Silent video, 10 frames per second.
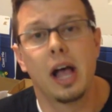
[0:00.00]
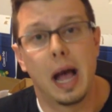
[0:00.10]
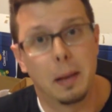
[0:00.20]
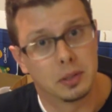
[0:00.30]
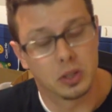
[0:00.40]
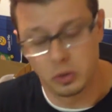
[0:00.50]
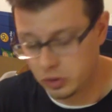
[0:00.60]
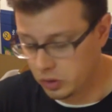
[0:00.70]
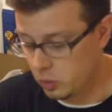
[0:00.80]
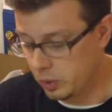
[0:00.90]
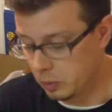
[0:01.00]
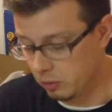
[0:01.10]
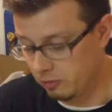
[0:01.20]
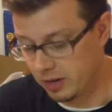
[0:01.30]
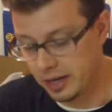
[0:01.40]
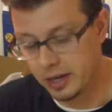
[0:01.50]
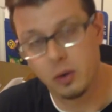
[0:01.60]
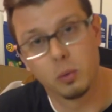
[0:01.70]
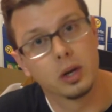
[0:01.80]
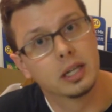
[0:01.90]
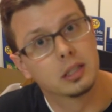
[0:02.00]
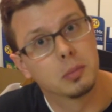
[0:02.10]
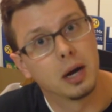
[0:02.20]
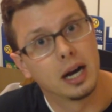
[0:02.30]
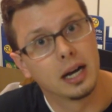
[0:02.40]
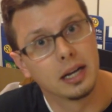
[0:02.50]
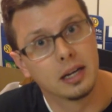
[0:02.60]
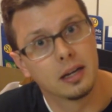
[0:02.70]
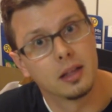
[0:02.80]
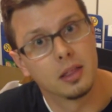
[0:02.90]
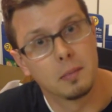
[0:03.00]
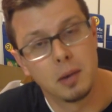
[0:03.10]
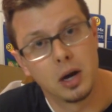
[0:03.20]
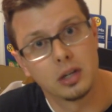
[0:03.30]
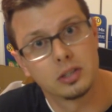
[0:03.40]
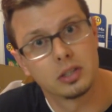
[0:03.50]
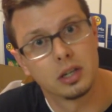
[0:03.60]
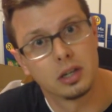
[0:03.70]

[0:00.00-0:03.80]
Episode 2, we will find what is behind the moss